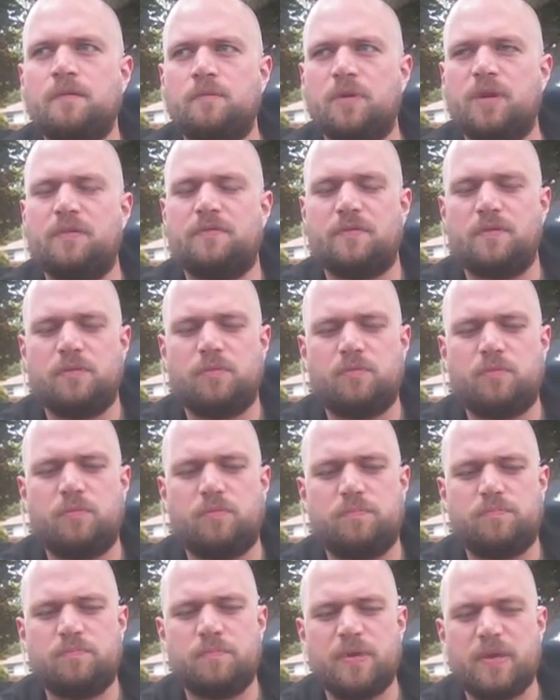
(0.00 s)
Whenever
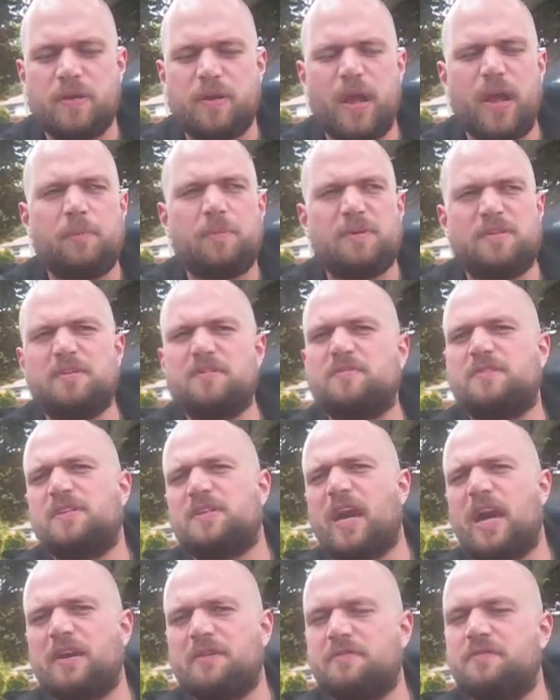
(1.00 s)
they helped me to
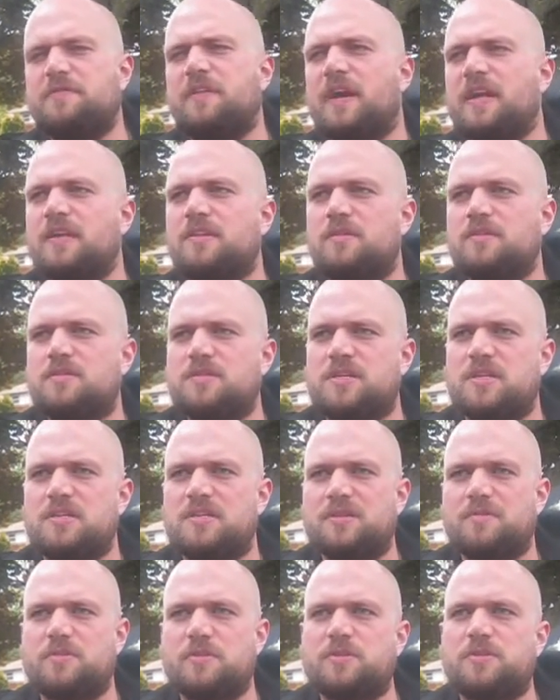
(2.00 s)
kind of vent those
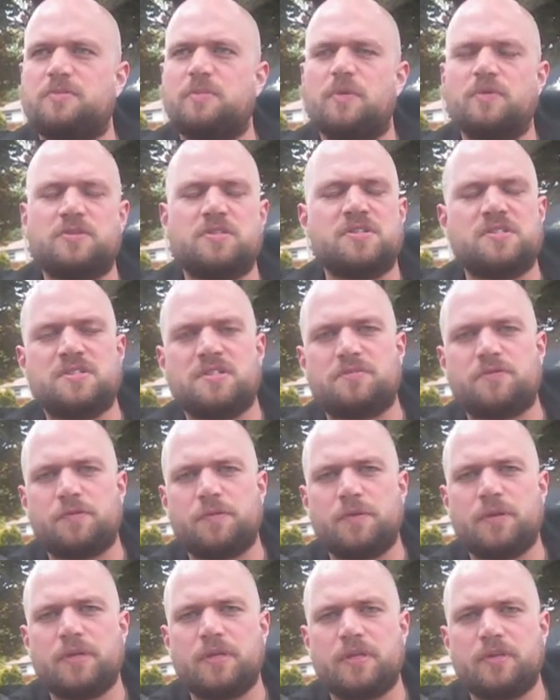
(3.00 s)
some of those emotions that
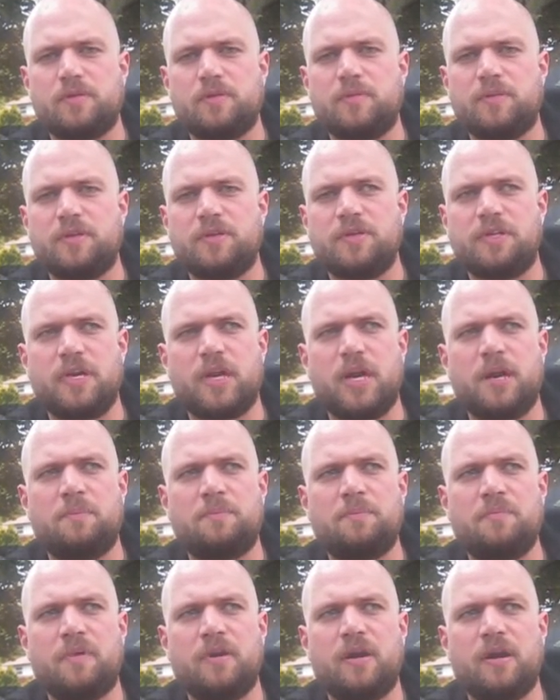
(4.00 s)
were building up
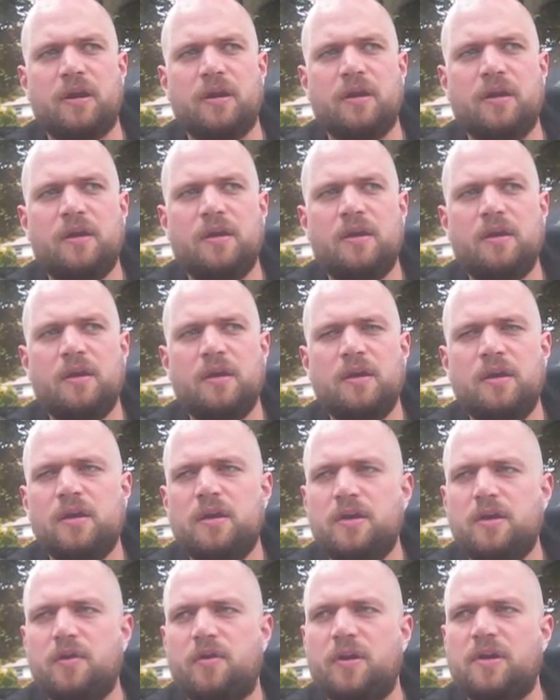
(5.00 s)

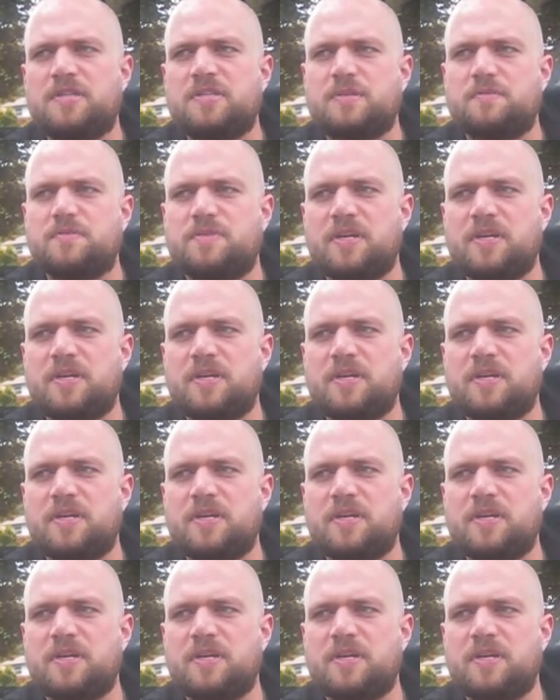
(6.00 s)
quite some